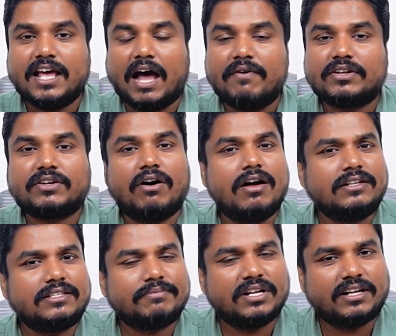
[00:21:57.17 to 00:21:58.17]
our
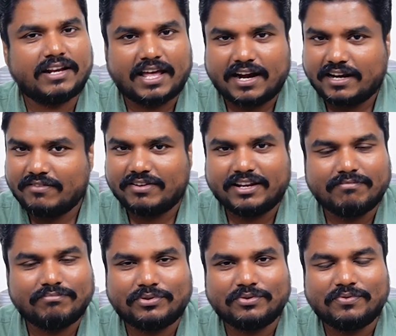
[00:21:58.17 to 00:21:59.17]
conceptual clarity will
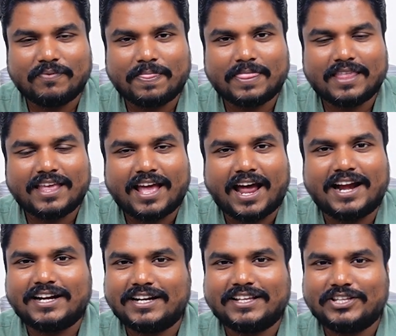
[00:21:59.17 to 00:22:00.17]
improve
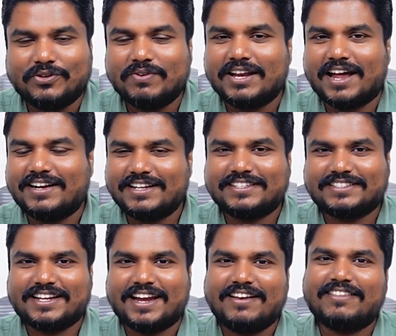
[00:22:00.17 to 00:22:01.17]
and you will
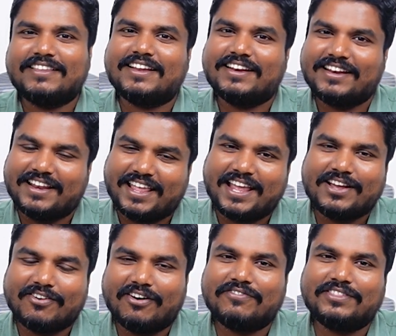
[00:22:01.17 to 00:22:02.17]
understand the neck
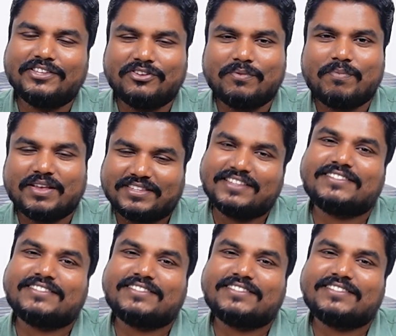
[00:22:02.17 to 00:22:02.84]
of the UPSC